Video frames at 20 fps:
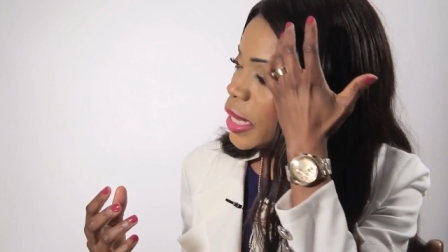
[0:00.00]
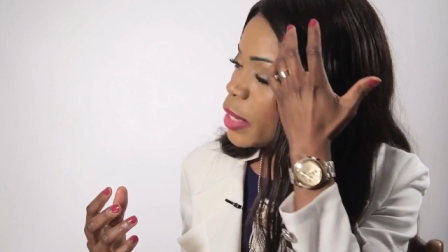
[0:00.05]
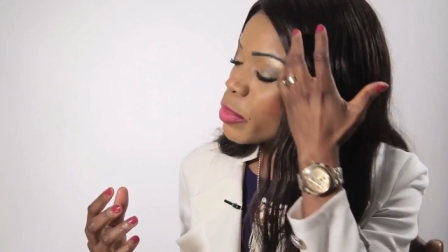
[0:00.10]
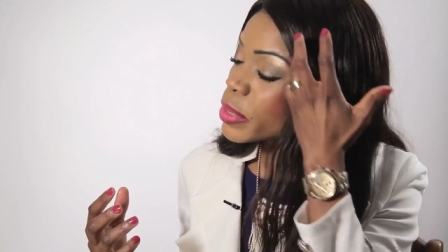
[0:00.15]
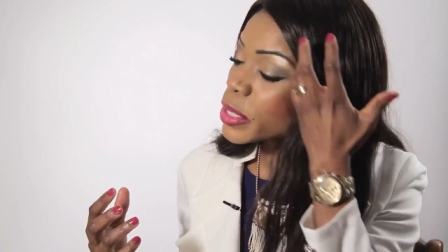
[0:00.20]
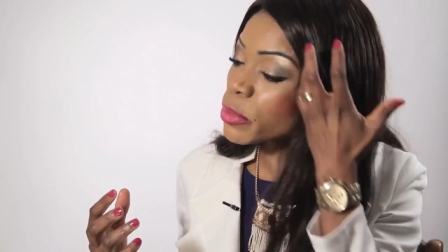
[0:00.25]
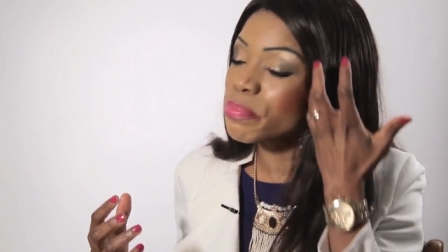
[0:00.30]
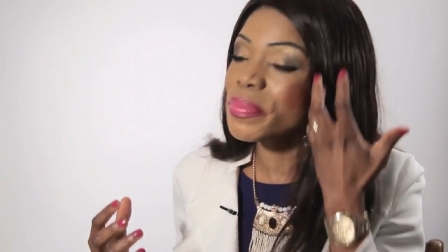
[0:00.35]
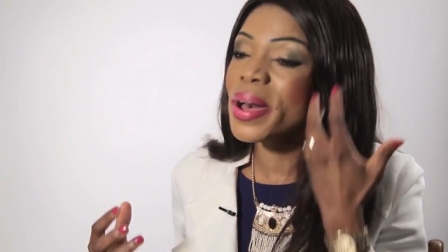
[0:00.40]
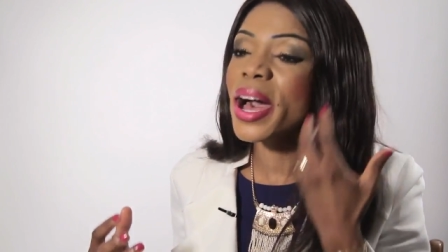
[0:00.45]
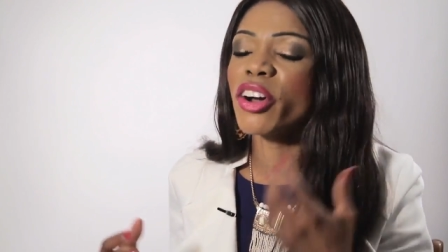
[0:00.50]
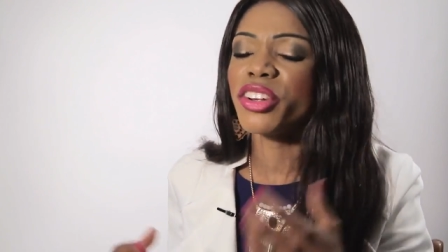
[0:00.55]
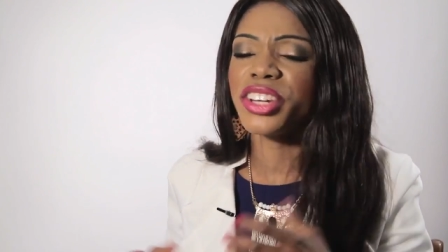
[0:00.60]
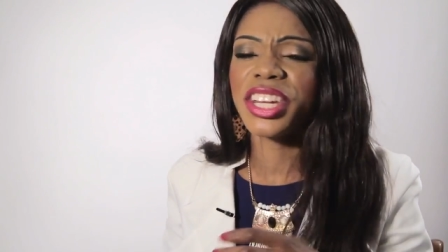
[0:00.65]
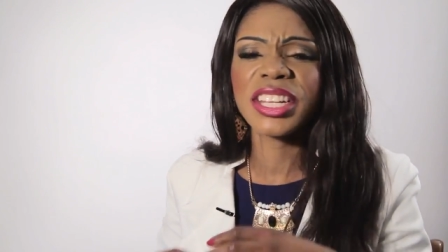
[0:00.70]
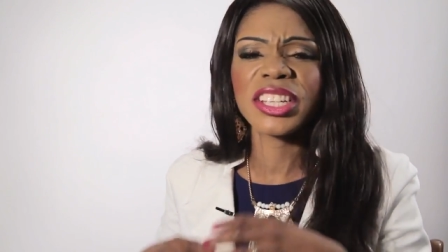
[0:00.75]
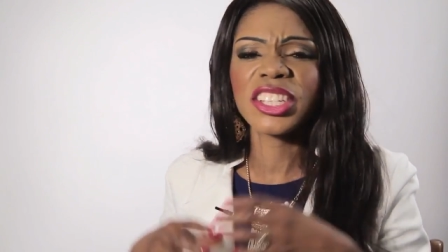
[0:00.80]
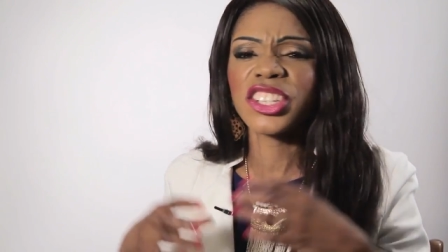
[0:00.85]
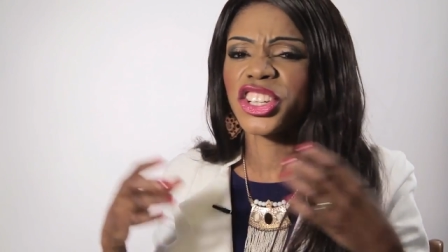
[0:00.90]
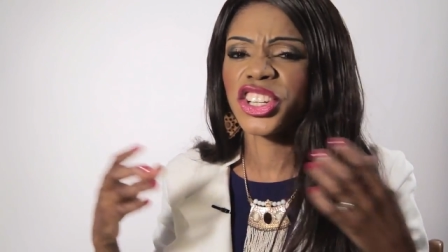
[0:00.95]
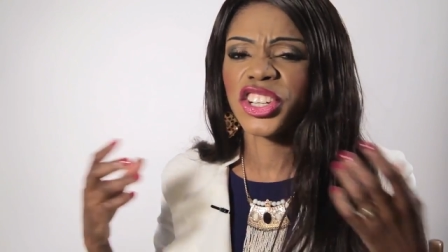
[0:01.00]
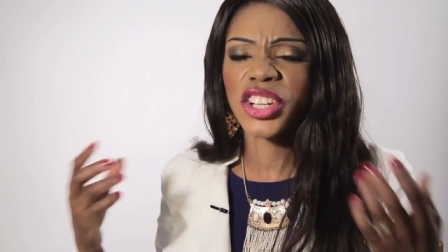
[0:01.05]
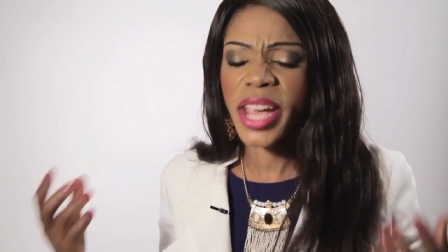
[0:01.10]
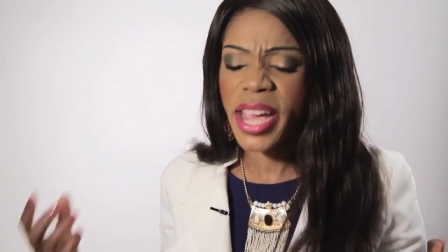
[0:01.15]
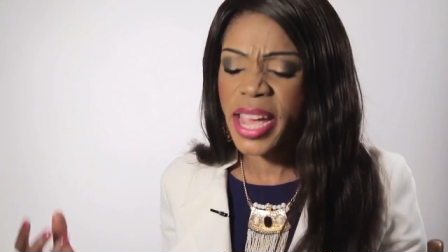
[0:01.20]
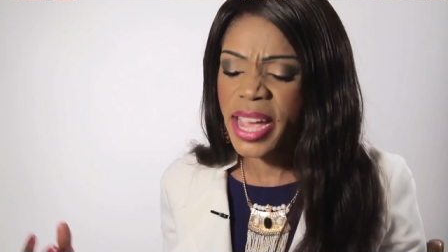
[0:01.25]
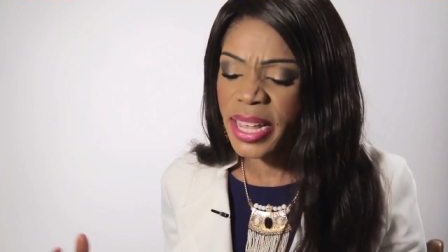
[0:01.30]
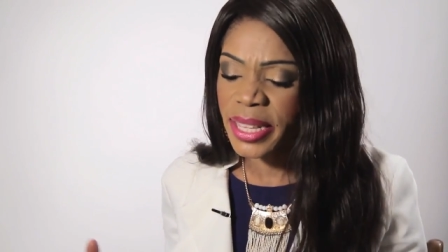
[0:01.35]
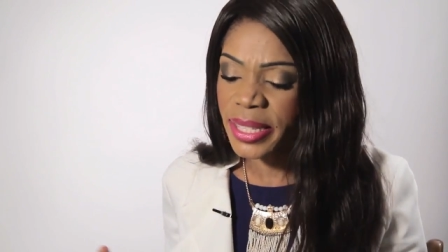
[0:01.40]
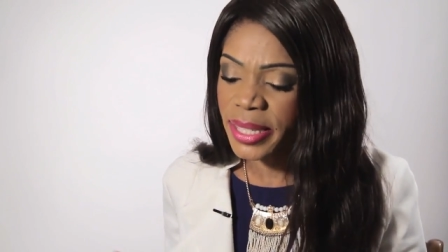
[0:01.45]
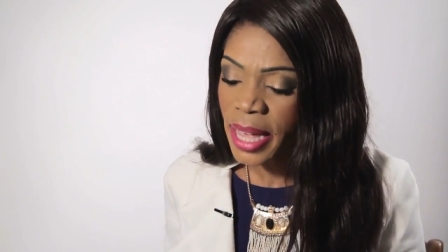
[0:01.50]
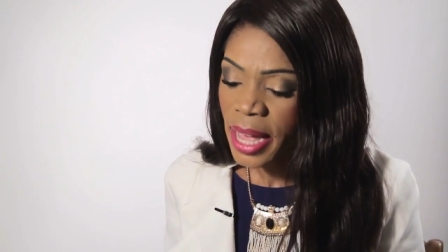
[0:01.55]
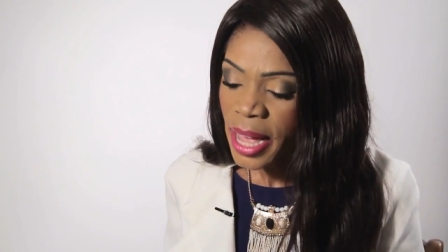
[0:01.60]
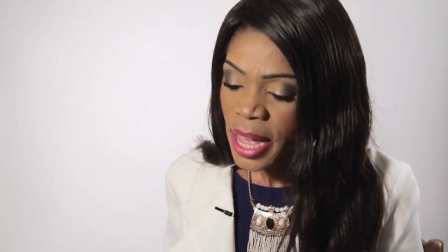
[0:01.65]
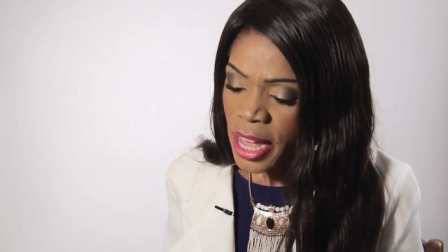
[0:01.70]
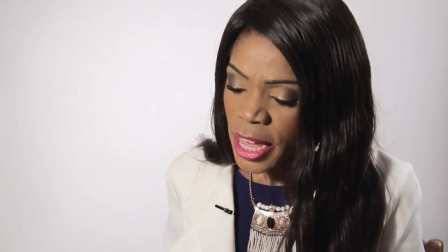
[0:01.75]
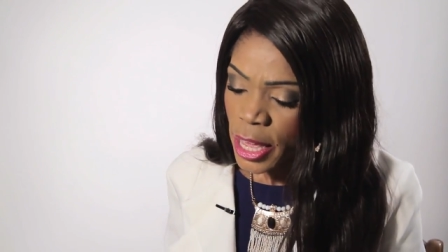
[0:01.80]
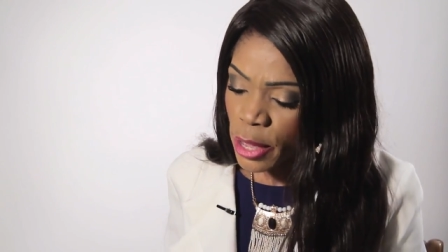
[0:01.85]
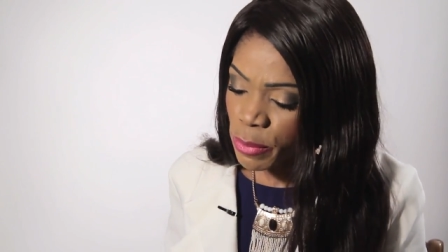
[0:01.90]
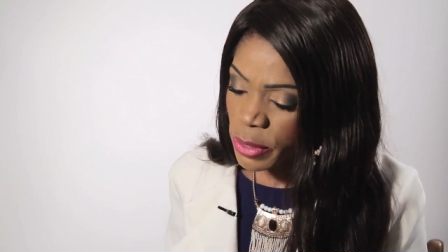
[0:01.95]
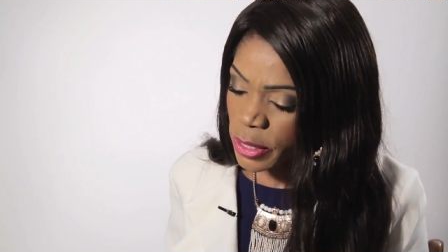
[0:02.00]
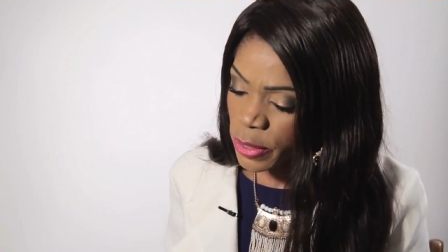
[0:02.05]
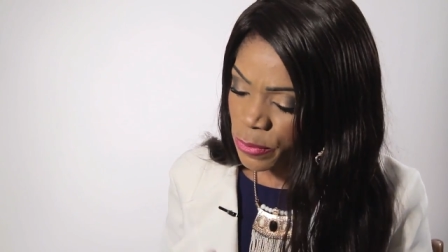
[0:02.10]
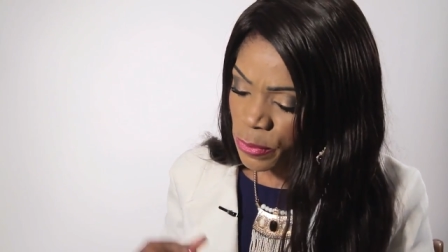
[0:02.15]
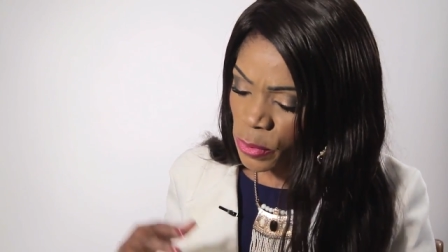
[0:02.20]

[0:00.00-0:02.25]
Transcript: He was bound in chains. He was